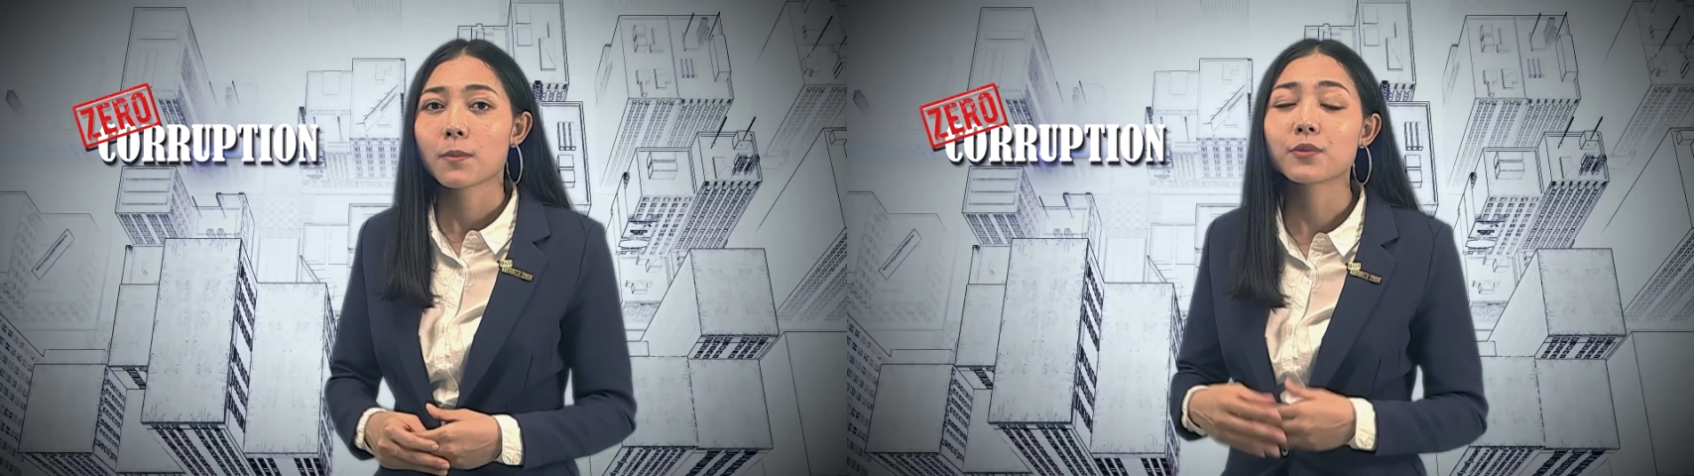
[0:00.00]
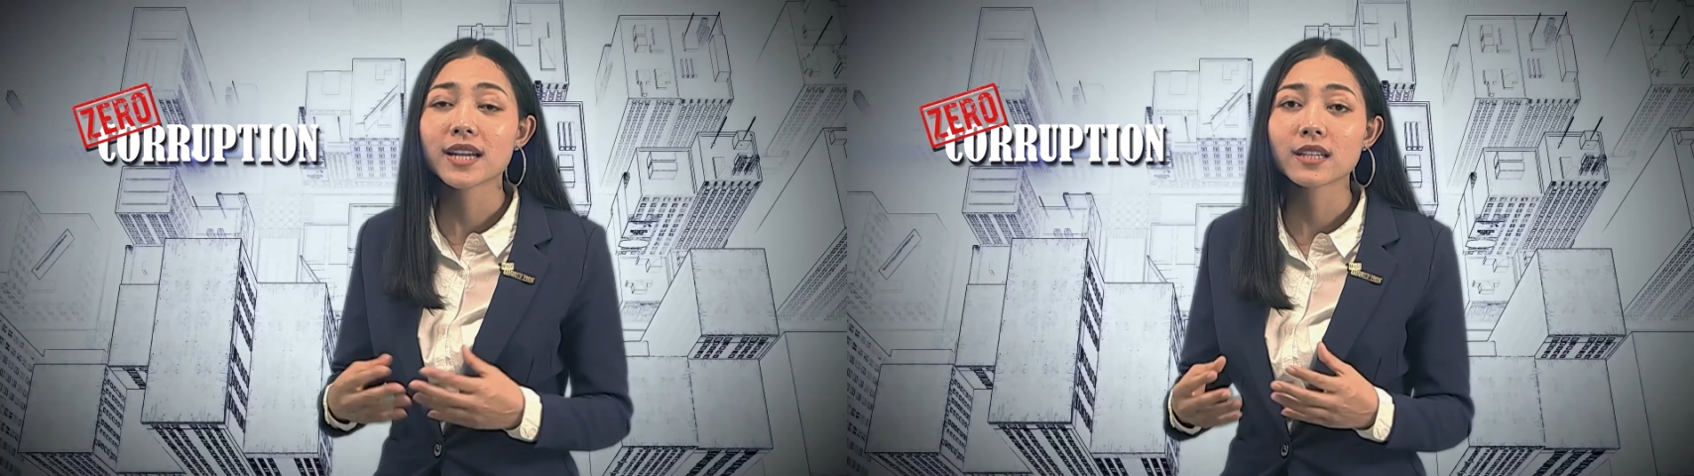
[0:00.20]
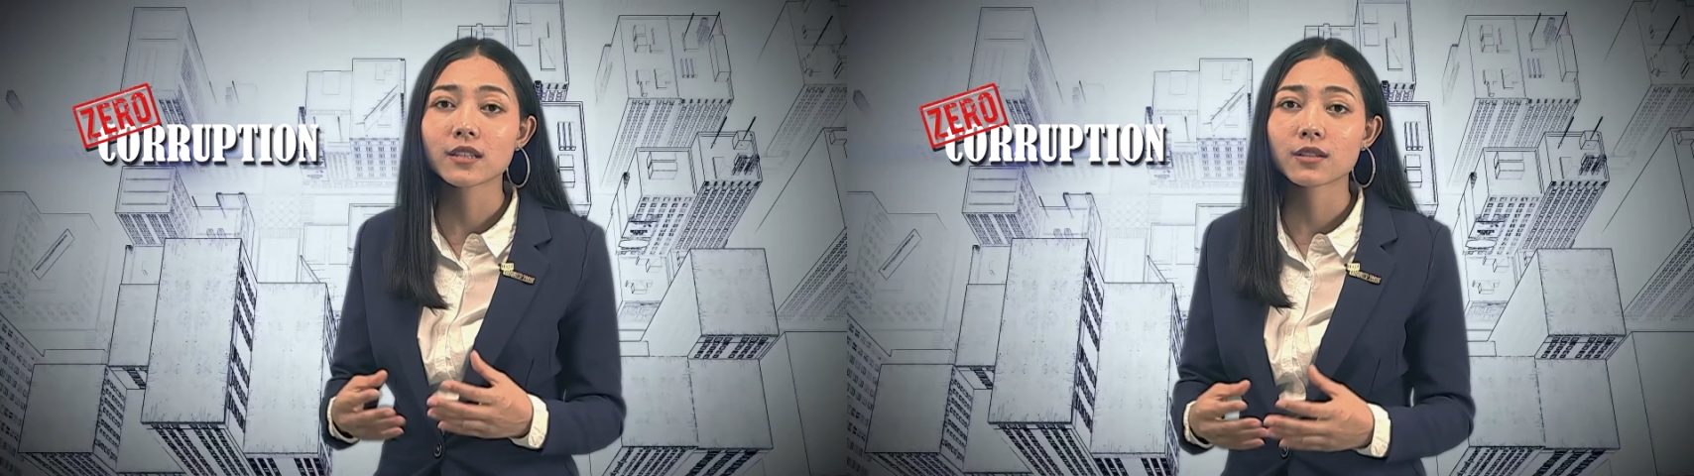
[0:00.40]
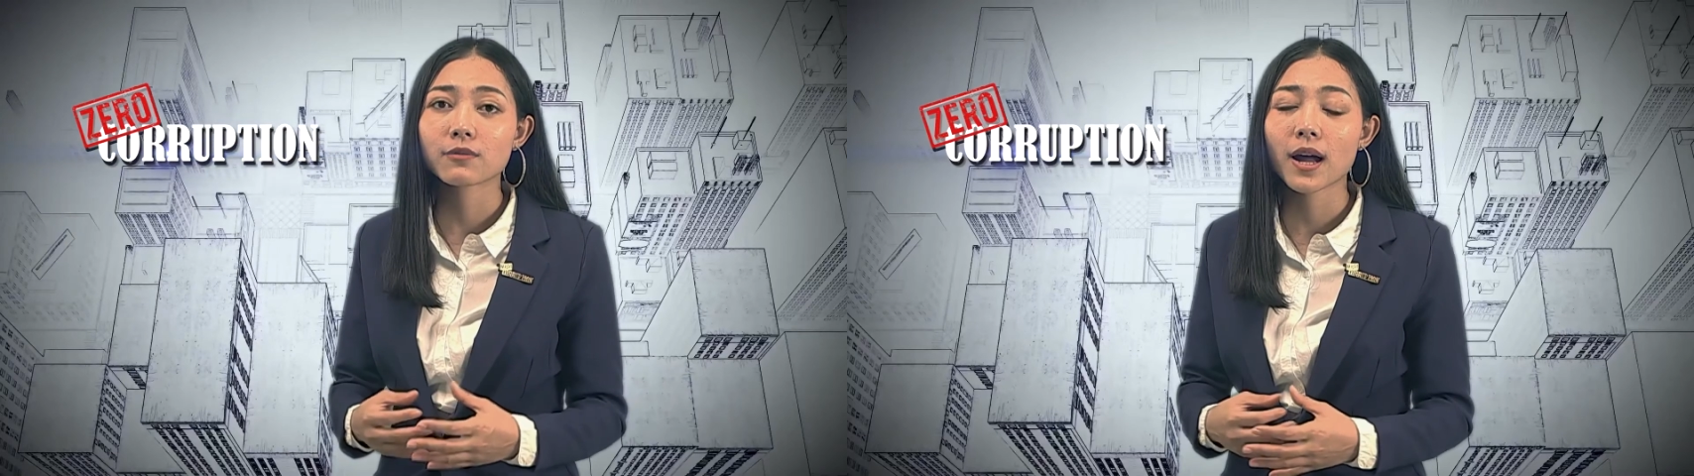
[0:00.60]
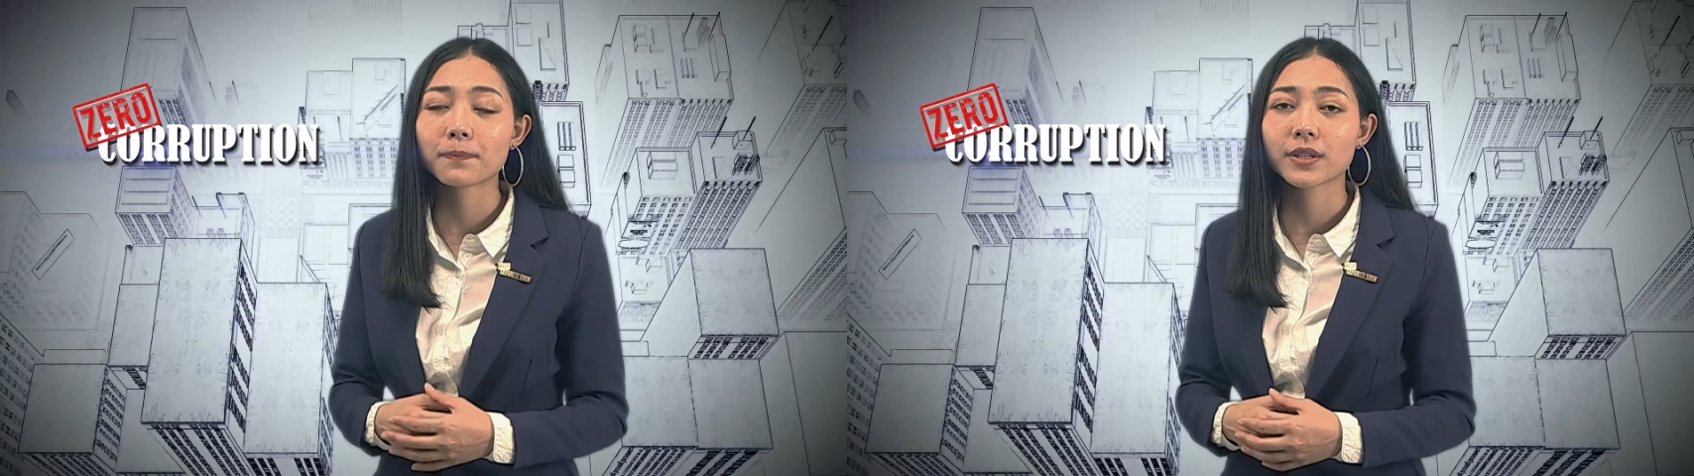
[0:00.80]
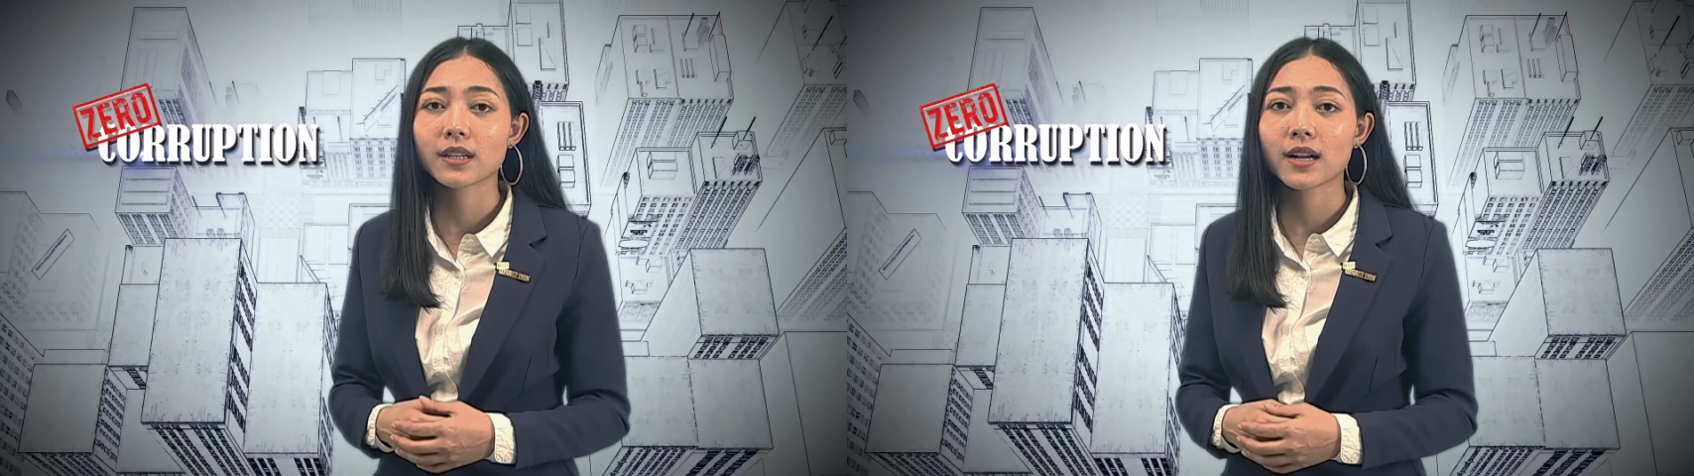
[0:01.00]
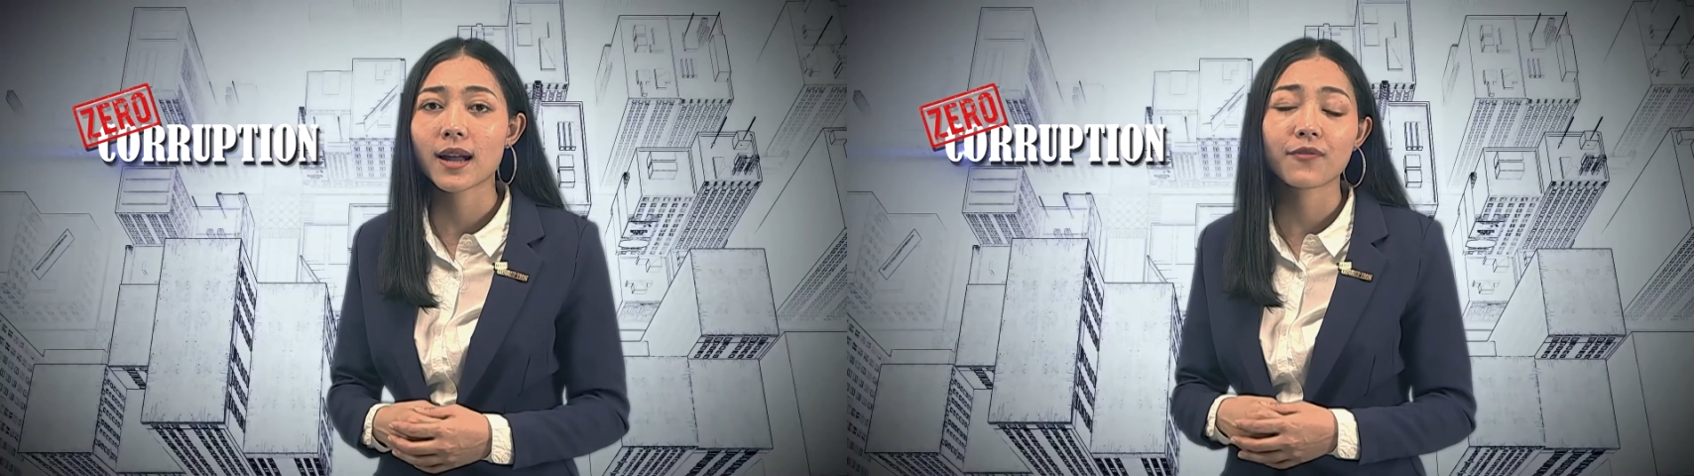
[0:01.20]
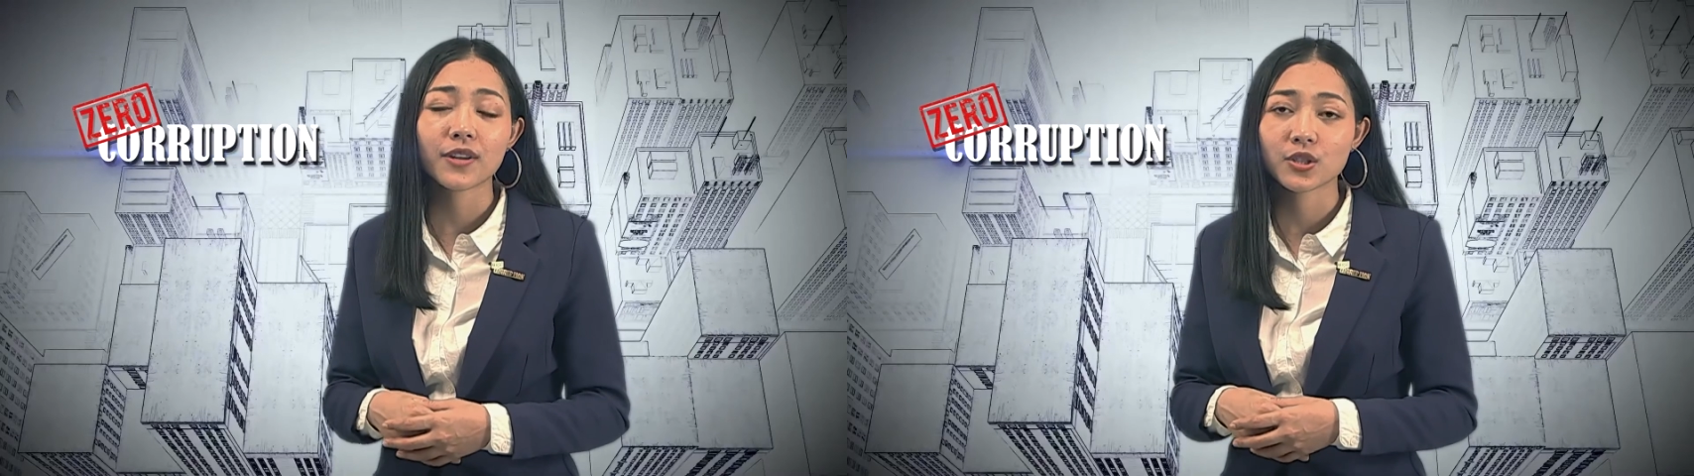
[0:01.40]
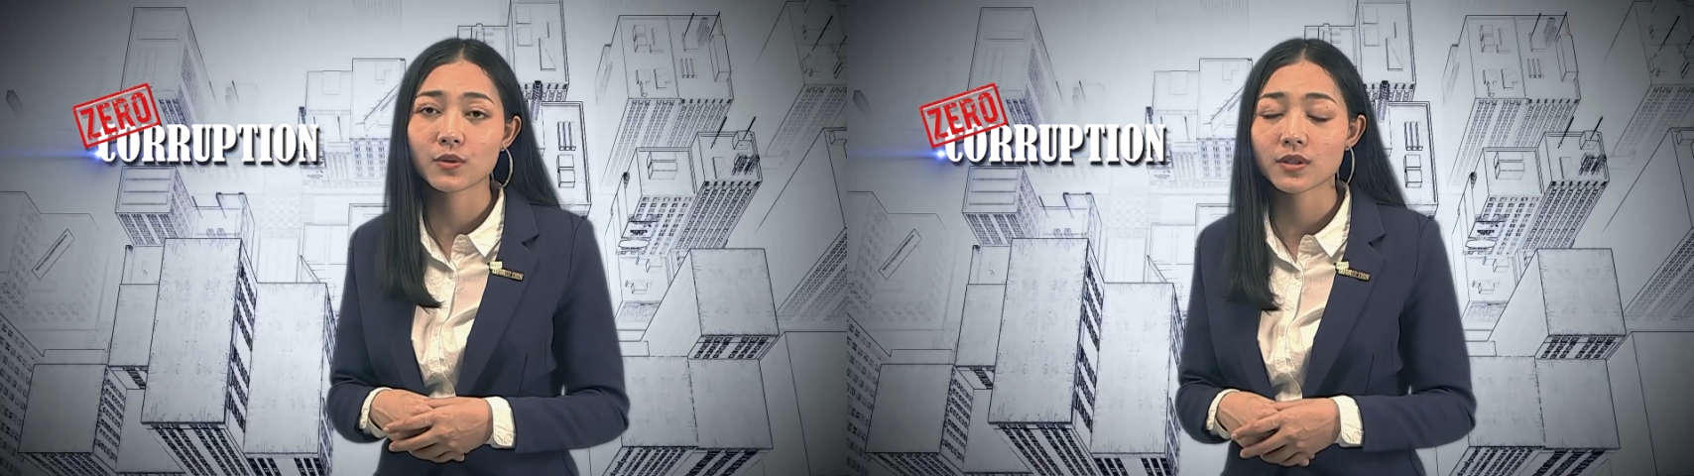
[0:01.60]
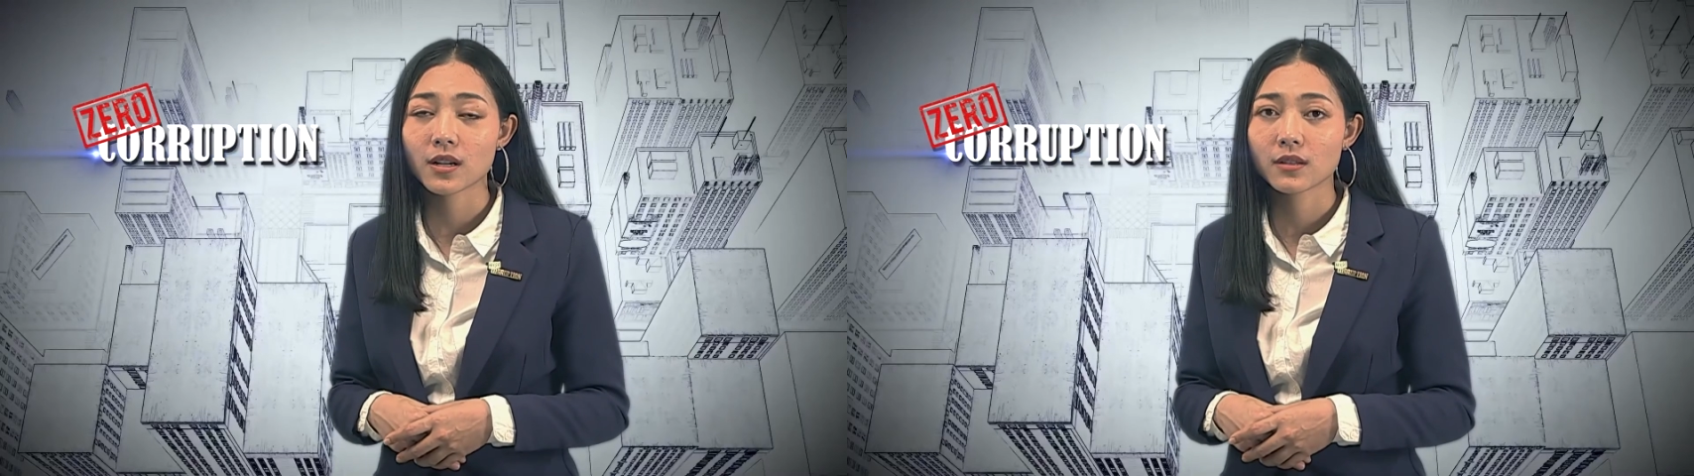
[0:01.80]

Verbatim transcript: bring corrupt officials